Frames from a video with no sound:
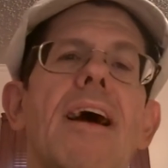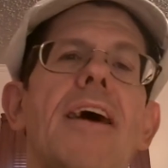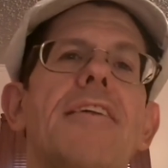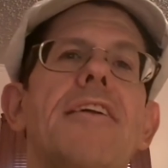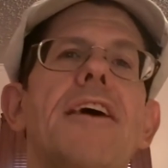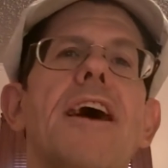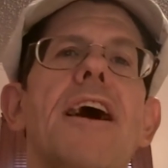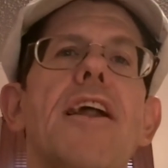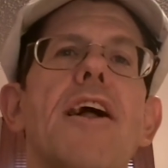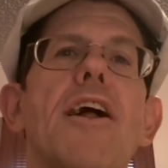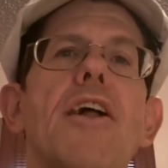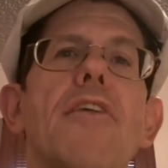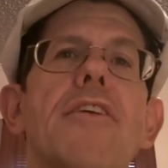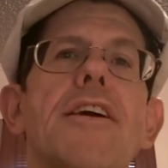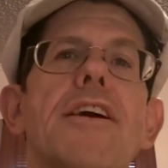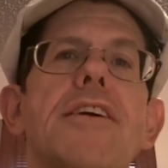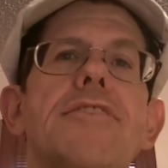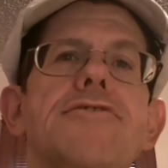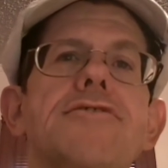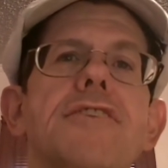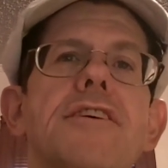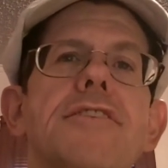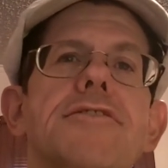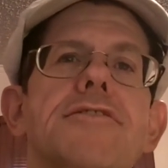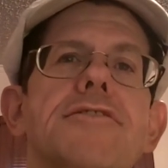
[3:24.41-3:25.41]
Not all the
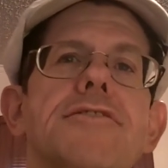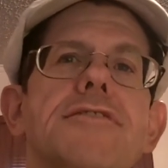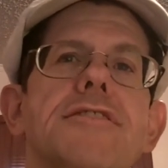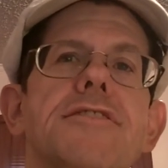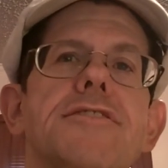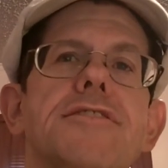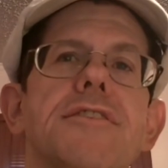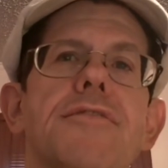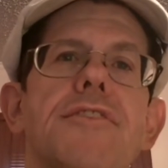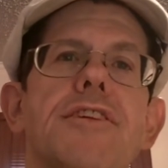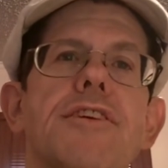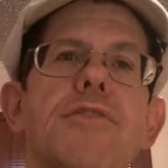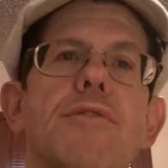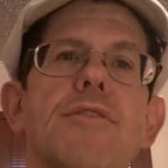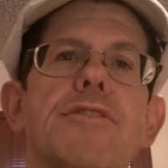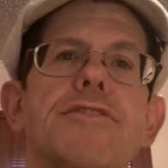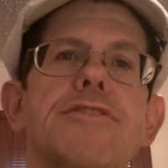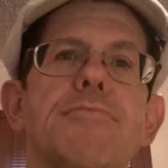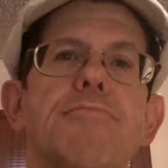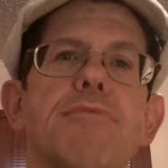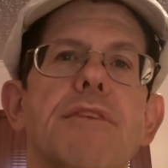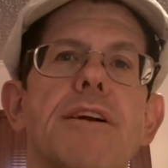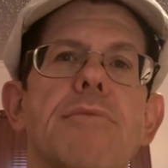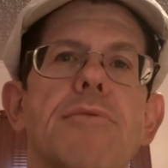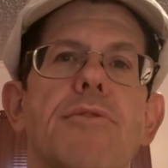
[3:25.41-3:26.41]
injustices of the U.S.
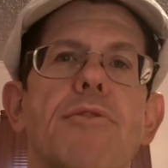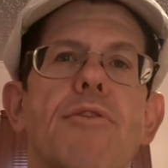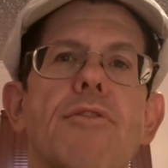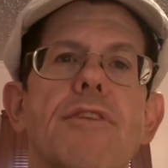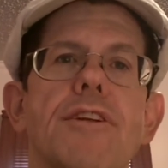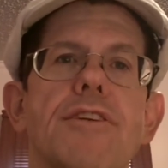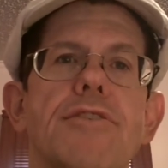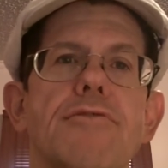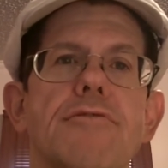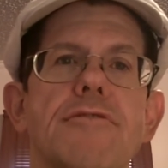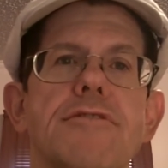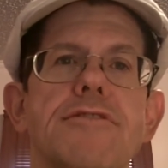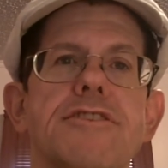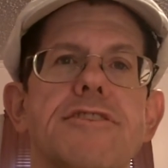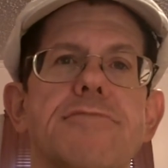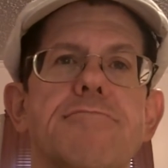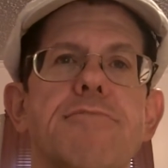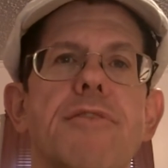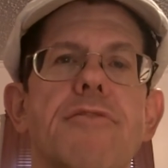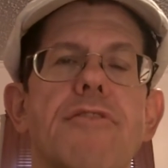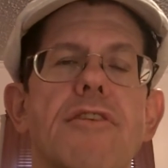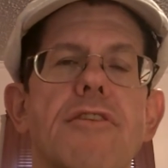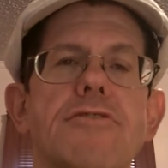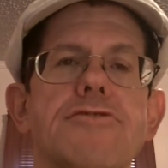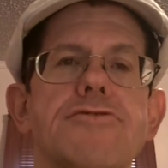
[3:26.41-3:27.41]
Supreme Court endorse this
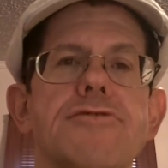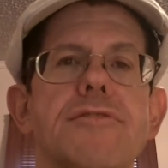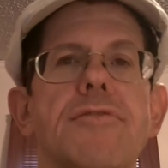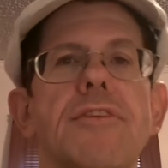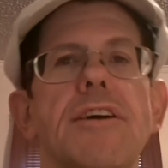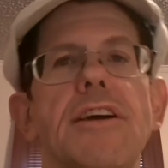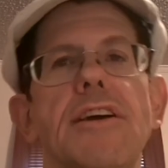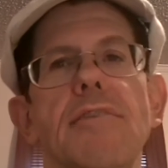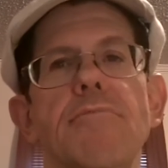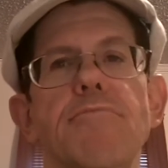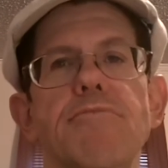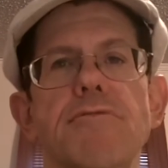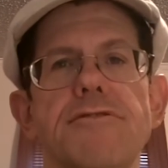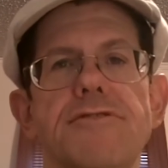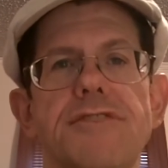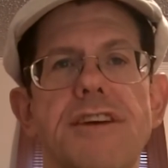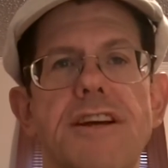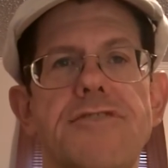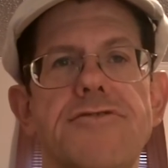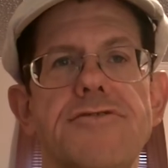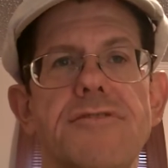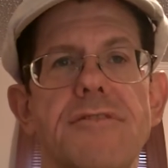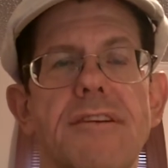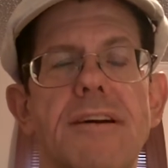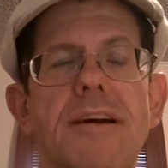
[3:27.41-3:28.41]
perversion of legal
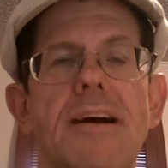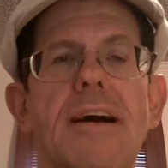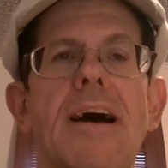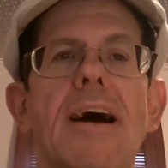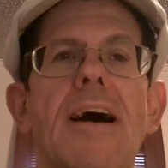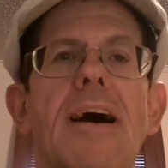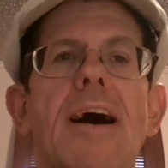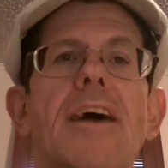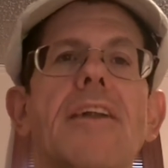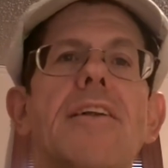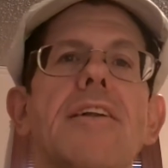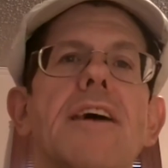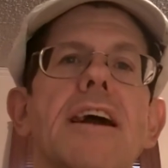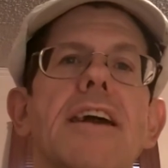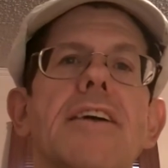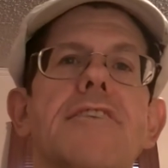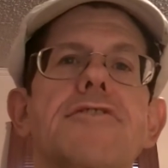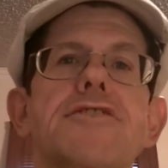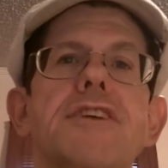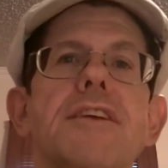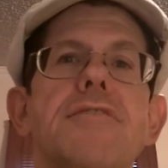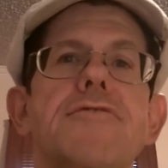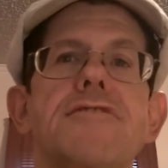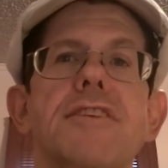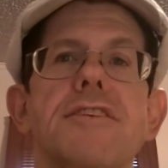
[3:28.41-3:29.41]
procedure, unlike
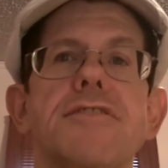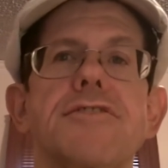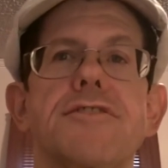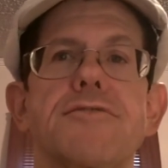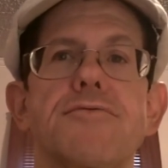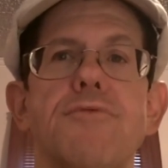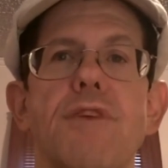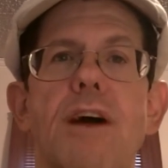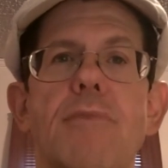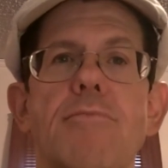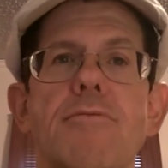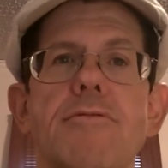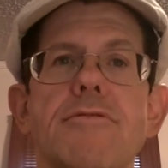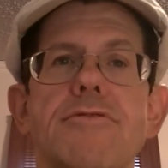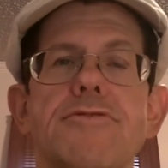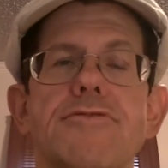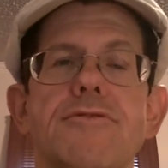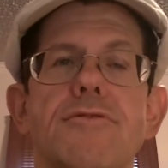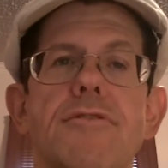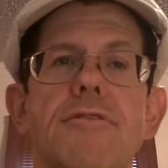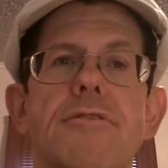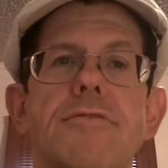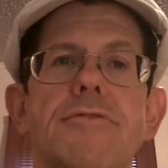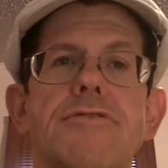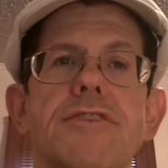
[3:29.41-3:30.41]
Chief Justice Roberts
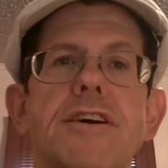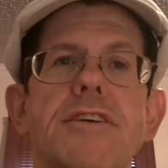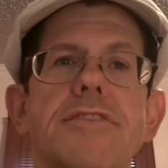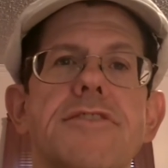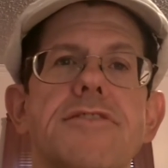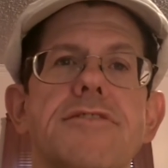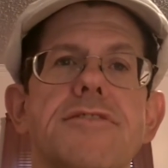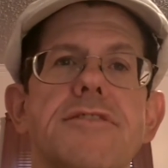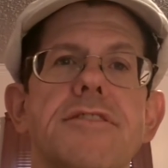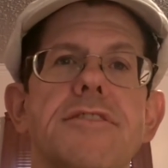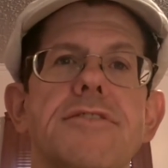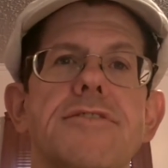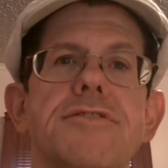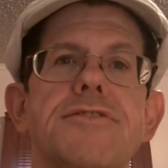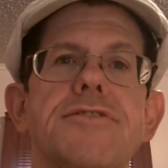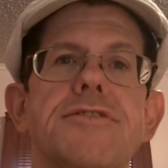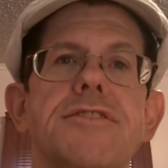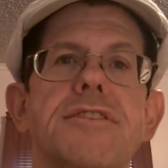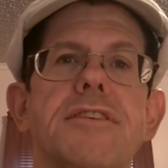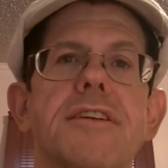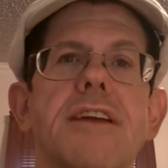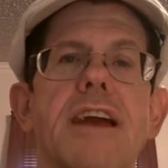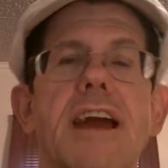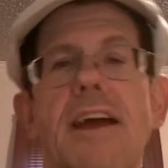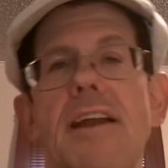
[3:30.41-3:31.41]
or Justices
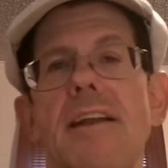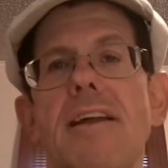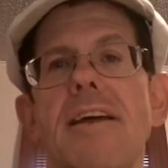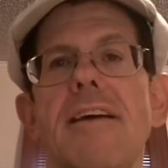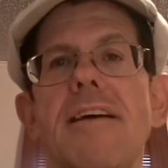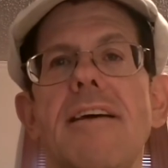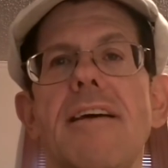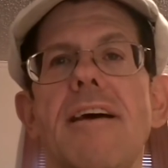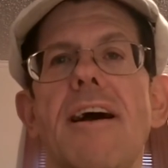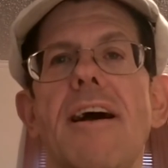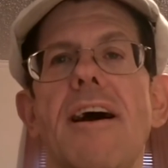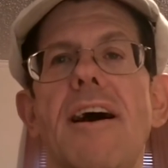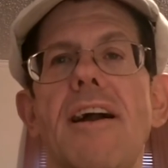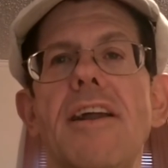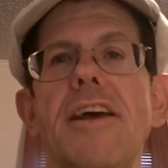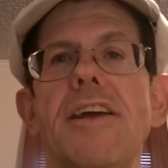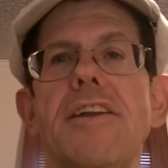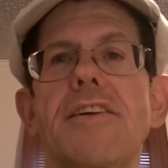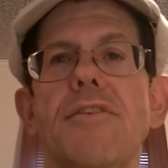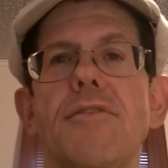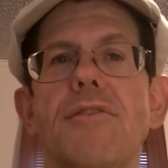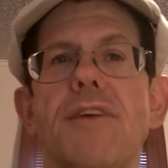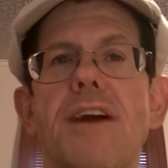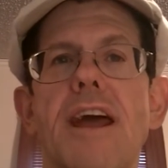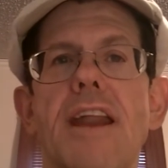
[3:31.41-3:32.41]
Scalia,
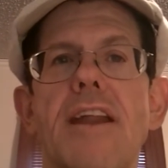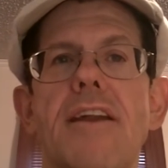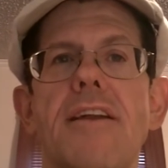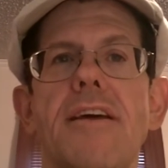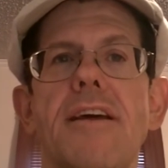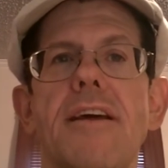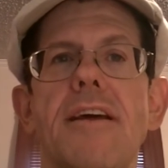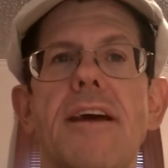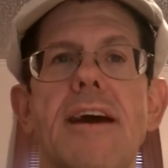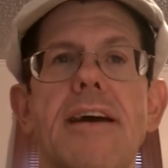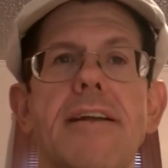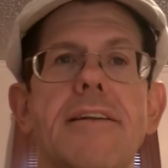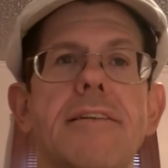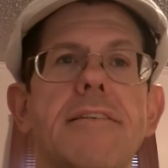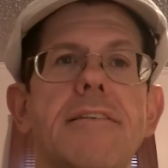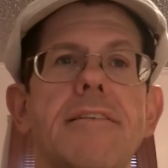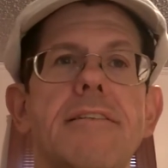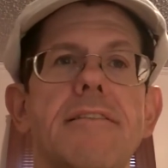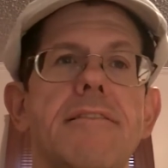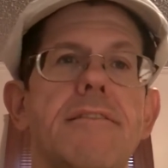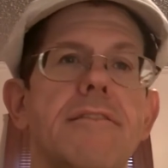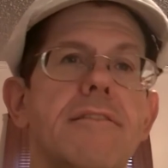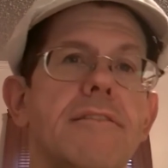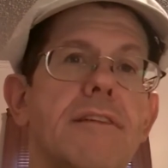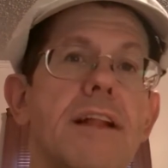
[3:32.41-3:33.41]
Alito, Kennedy,
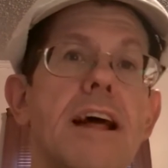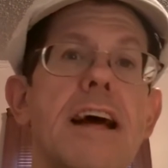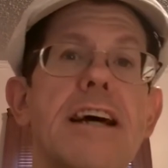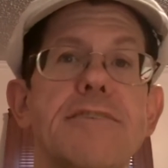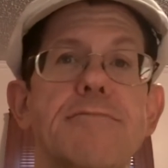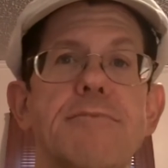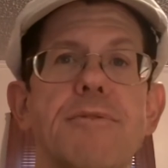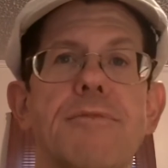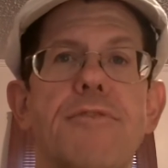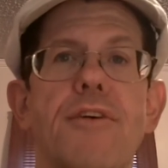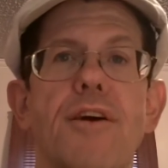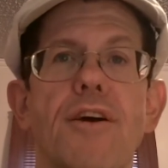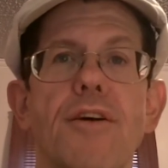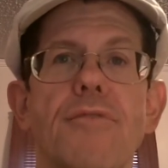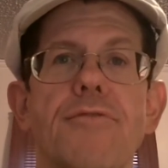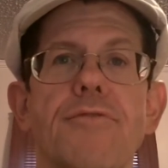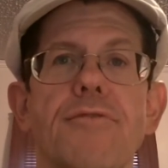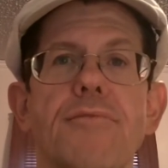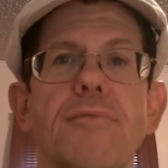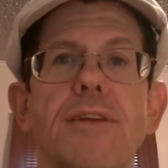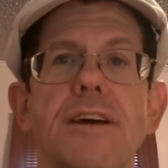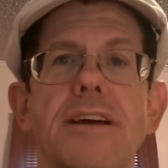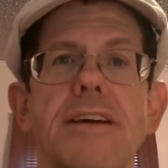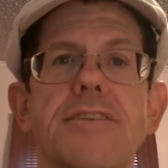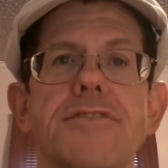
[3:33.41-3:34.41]
and last but far
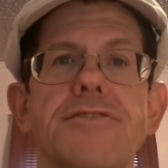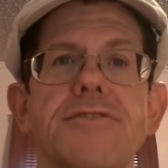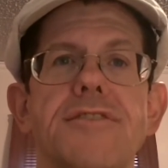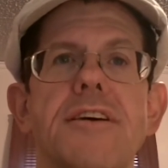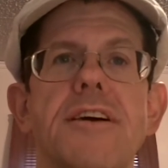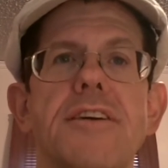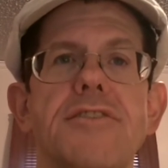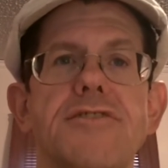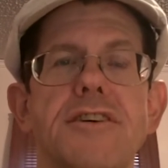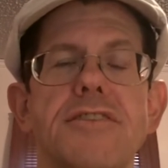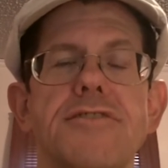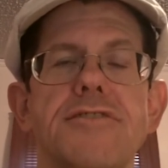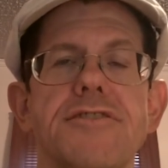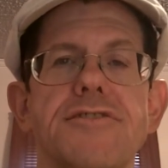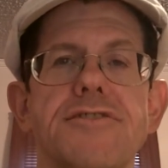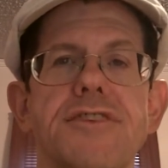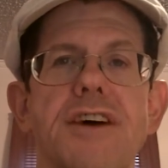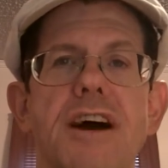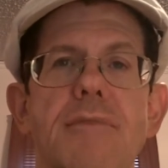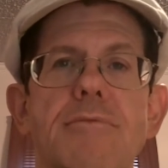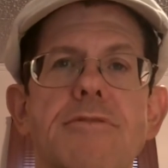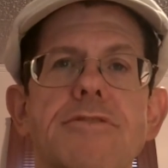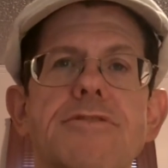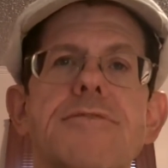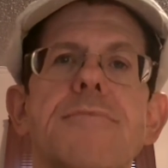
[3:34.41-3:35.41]
from least, Justice
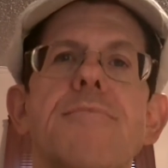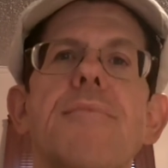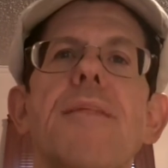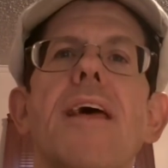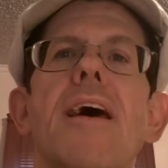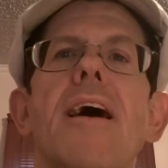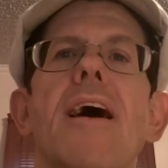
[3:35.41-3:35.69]
Thomas.